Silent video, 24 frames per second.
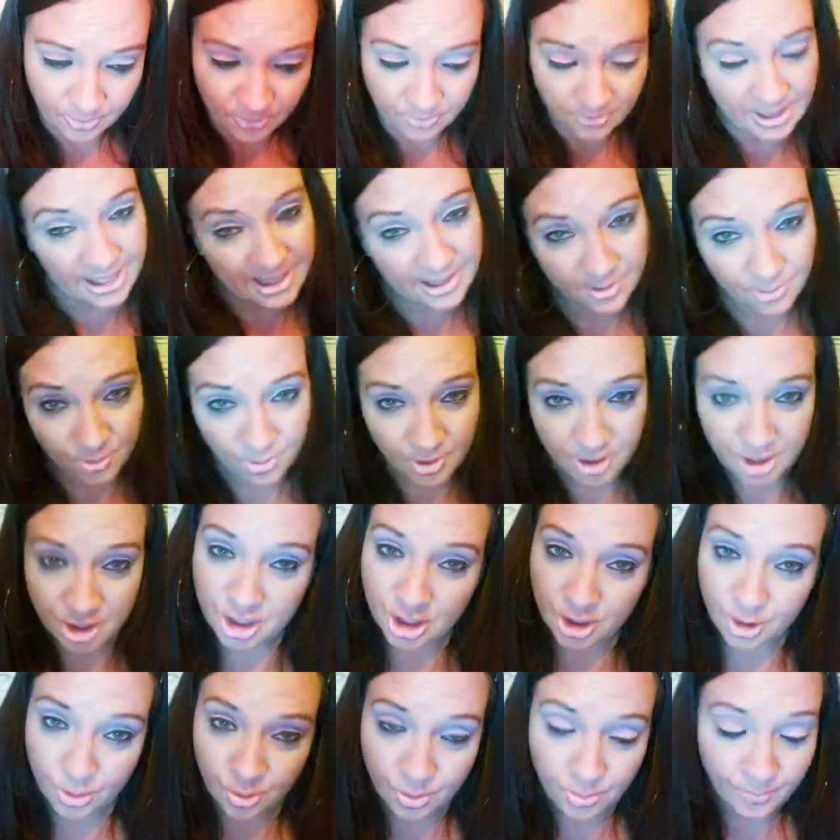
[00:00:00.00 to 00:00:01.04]
around
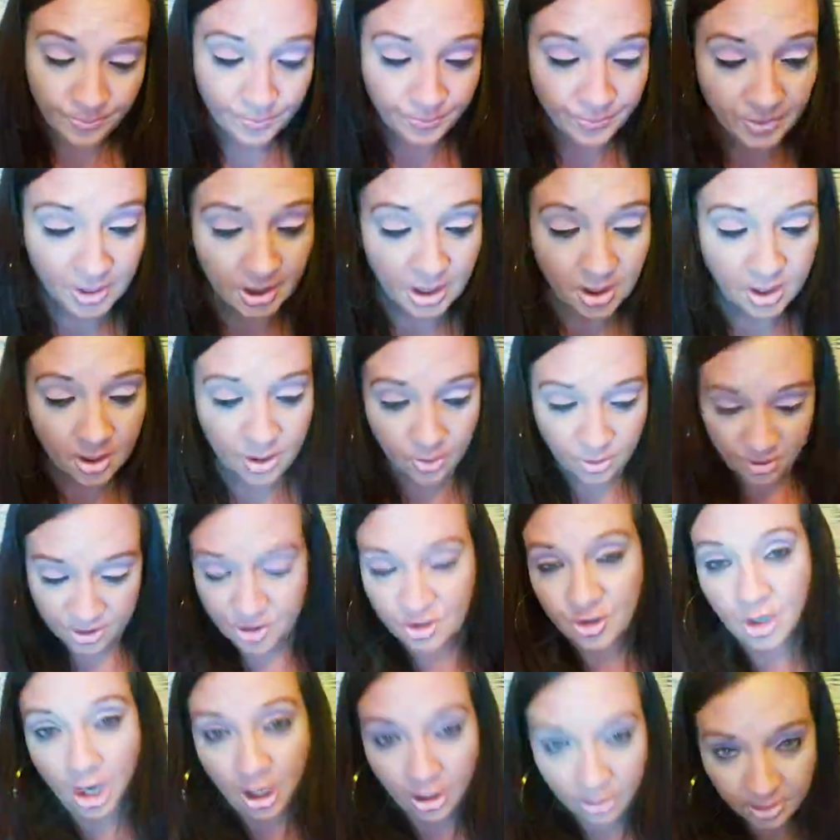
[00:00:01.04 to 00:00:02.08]
you,
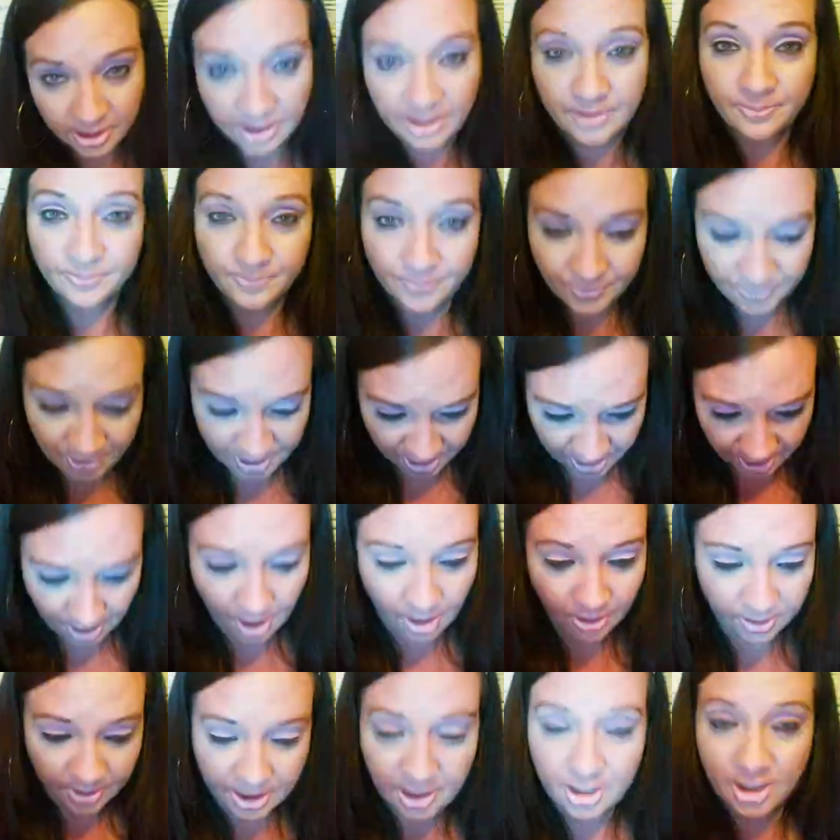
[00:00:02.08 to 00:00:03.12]
stalking,
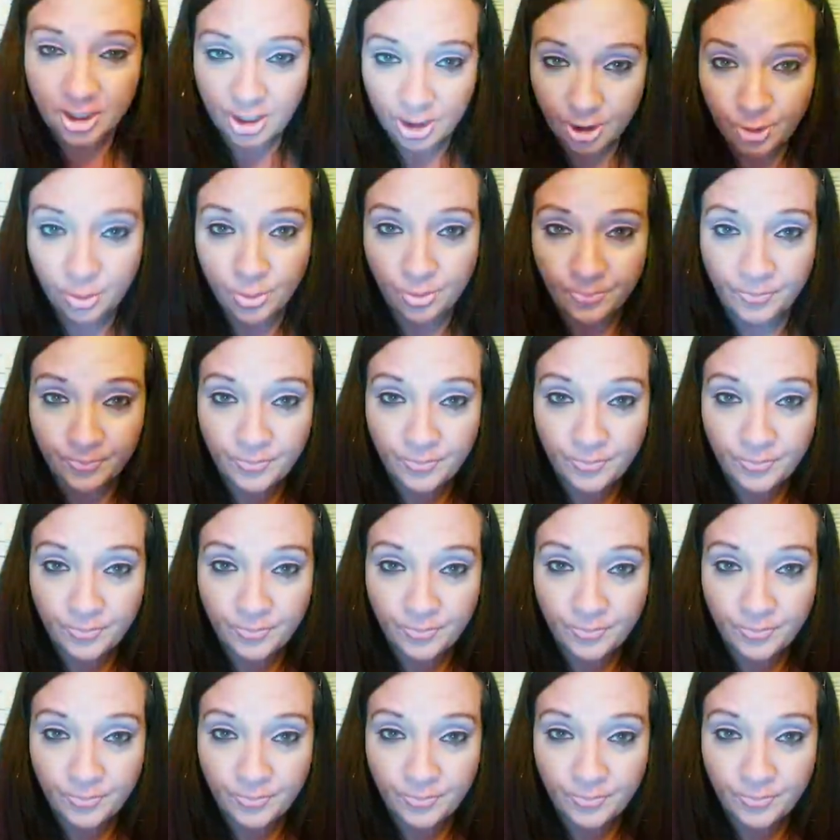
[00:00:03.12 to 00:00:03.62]
stalking you.